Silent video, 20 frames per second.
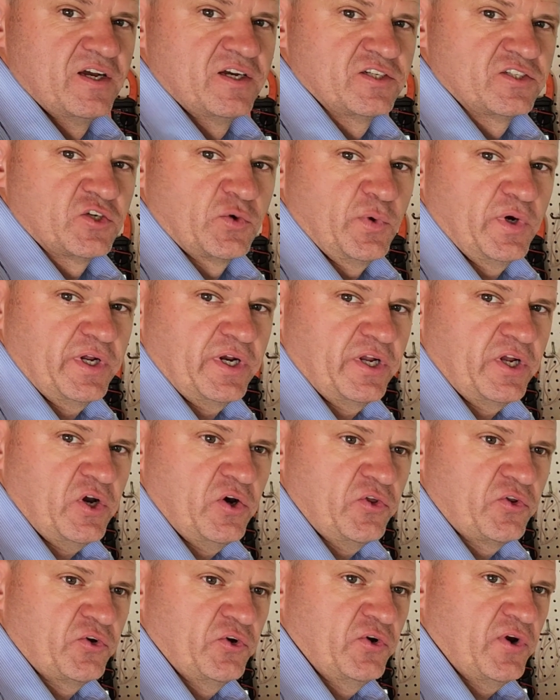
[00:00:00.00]
So we're gonna
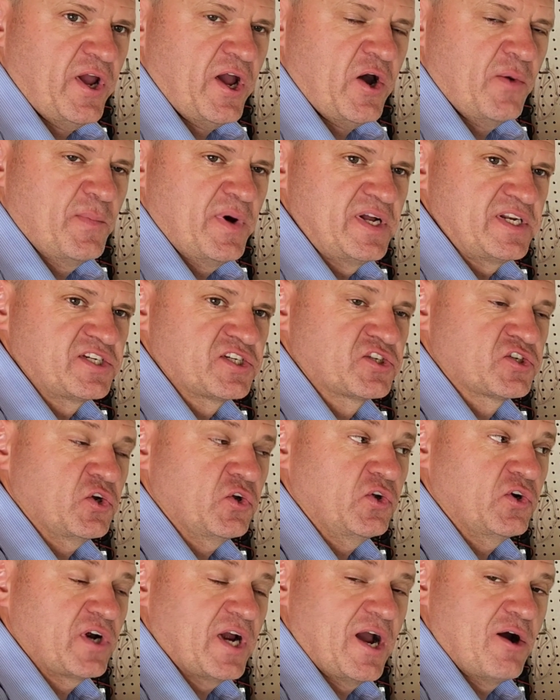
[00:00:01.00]
go through how much
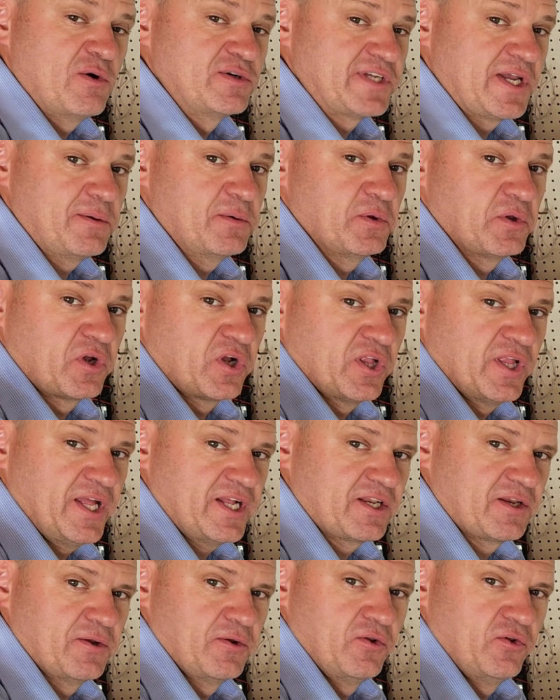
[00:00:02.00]
solar I was able to
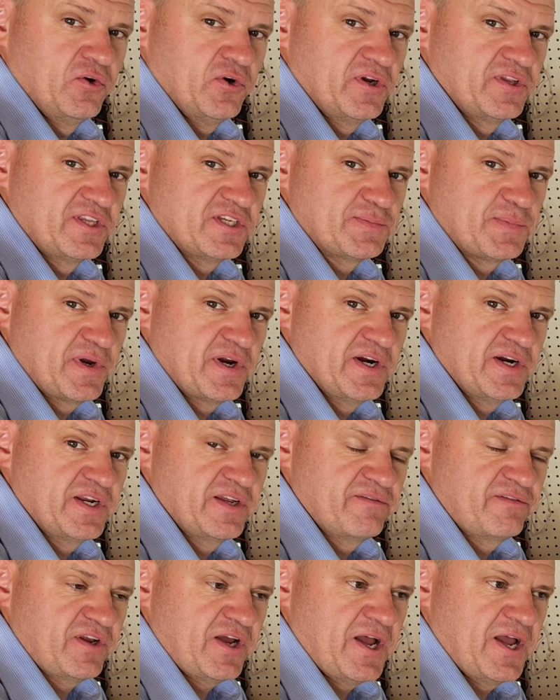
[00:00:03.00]
collect during this
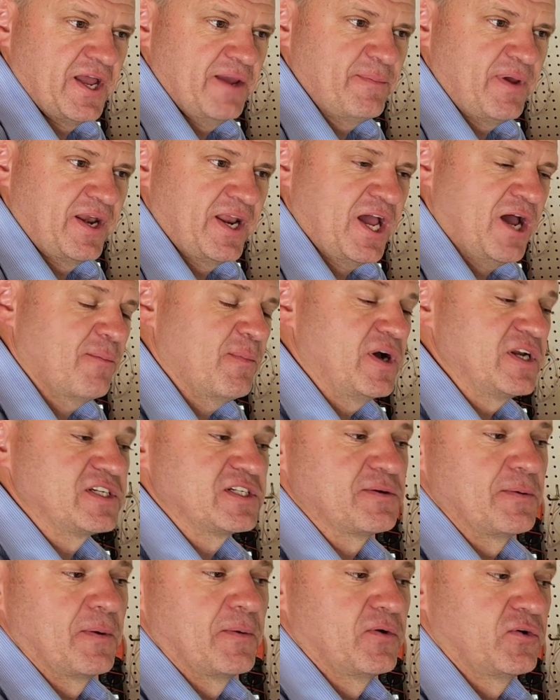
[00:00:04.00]
period of time and how
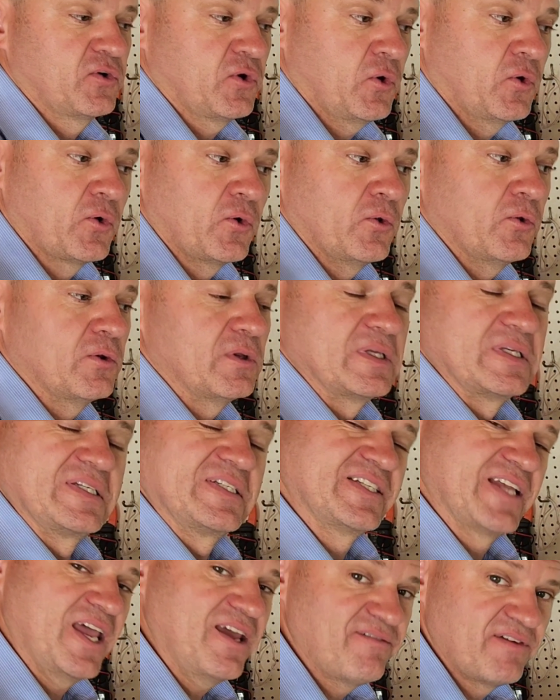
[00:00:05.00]
much total
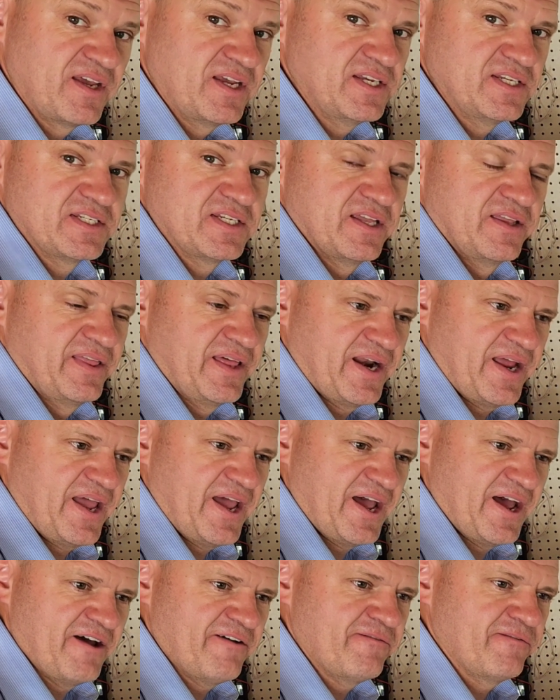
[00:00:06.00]
savings that I
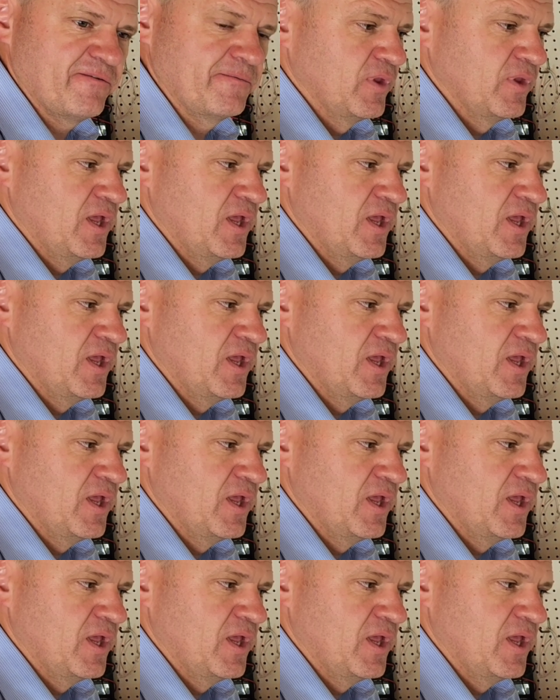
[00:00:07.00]
have.